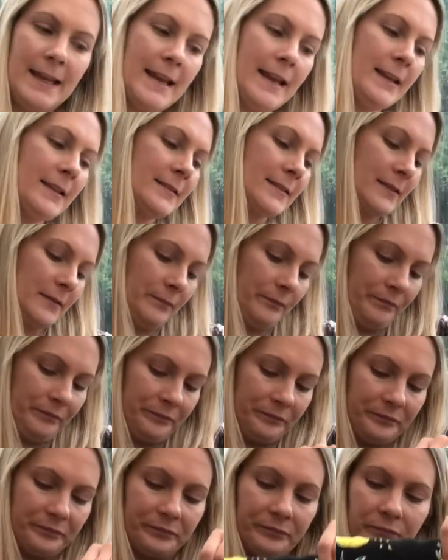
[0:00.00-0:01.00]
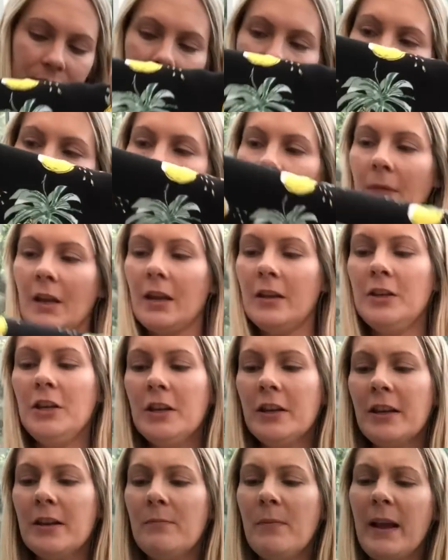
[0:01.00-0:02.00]
this,
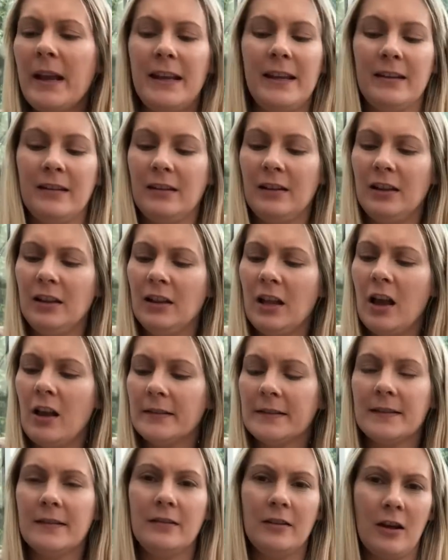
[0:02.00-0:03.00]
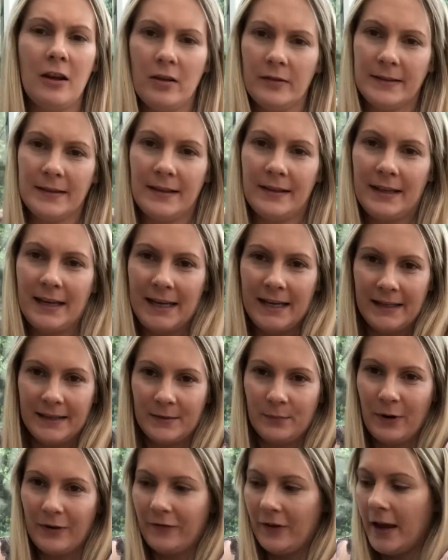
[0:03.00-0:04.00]
you could make lots and lots of
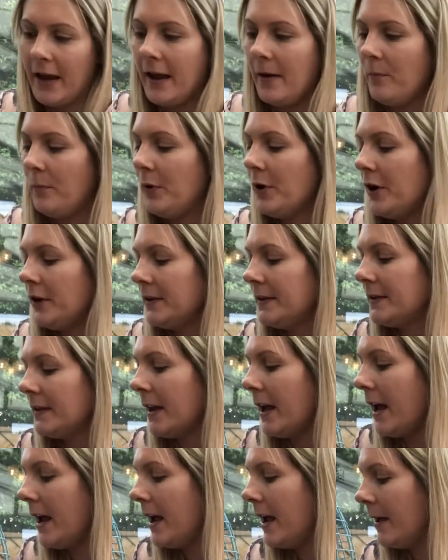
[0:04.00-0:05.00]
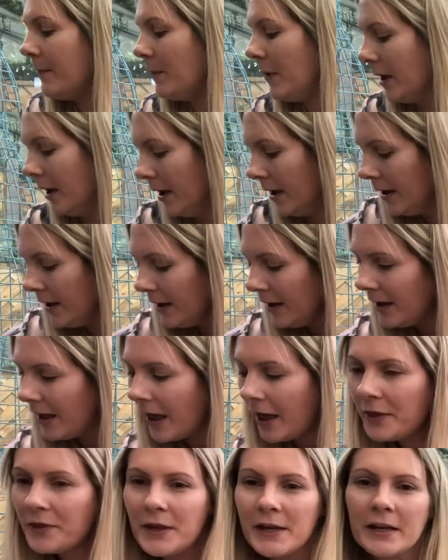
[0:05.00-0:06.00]
things with it, but
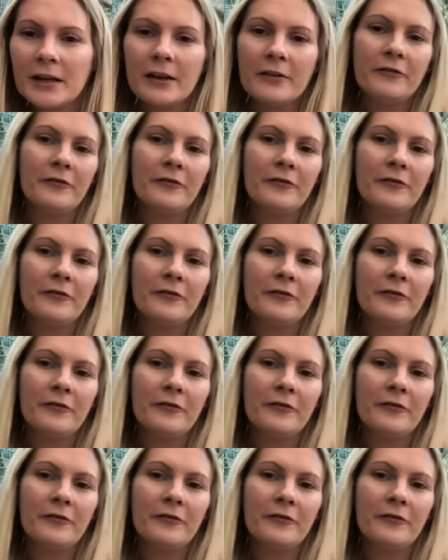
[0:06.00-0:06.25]
I think a